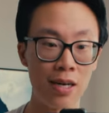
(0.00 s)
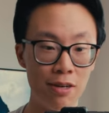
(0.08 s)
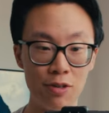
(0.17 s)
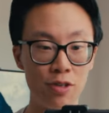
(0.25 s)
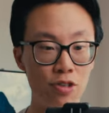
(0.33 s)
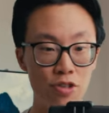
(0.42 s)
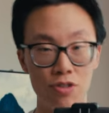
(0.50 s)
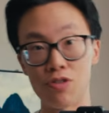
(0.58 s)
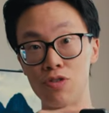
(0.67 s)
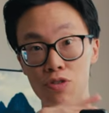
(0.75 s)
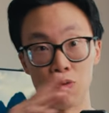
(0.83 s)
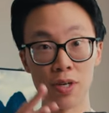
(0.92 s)
You can
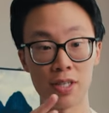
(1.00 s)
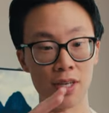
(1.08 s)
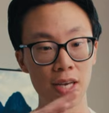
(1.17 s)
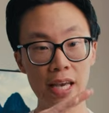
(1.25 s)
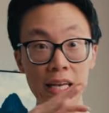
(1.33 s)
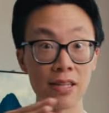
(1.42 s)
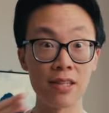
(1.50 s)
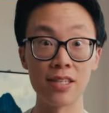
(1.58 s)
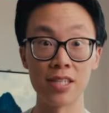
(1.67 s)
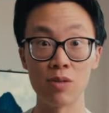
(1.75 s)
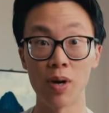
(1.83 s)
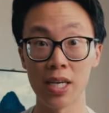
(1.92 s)
just do it in the
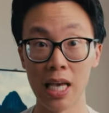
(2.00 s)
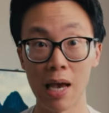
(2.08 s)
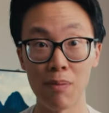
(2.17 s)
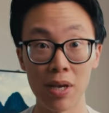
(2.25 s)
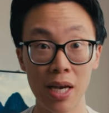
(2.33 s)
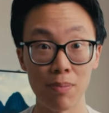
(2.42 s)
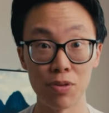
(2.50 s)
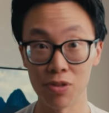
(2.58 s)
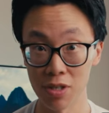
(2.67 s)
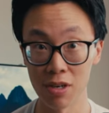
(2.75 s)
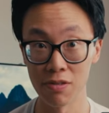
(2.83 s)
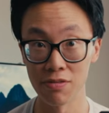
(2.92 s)
ZY Cami app
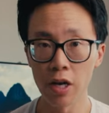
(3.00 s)
yourself.